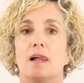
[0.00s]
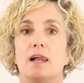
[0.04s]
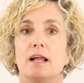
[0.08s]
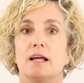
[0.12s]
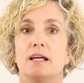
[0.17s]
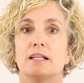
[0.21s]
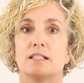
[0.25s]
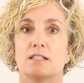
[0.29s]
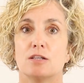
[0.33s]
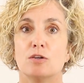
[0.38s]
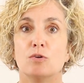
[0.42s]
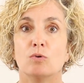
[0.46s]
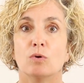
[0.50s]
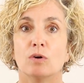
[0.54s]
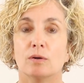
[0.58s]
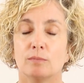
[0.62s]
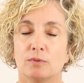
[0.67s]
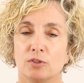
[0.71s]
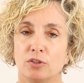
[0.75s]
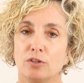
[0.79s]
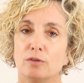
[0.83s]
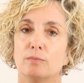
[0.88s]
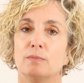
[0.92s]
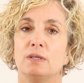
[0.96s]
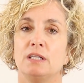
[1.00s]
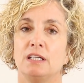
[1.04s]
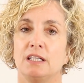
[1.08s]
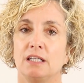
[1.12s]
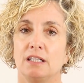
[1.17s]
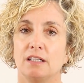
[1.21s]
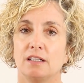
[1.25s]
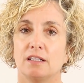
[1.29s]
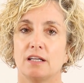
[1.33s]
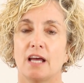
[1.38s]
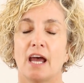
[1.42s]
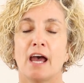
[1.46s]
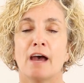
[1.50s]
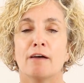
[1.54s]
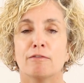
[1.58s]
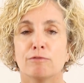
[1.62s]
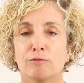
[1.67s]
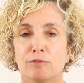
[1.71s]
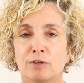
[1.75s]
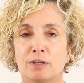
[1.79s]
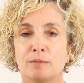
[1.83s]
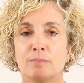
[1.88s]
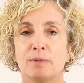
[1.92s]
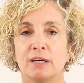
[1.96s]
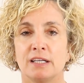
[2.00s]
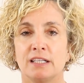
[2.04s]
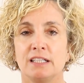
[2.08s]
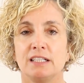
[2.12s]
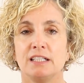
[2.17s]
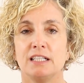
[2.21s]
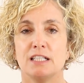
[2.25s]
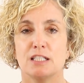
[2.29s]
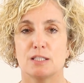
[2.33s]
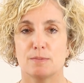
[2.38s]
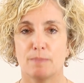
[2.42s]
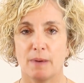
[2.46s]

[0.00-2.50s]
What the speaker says: it's a normal human need. Everybody needs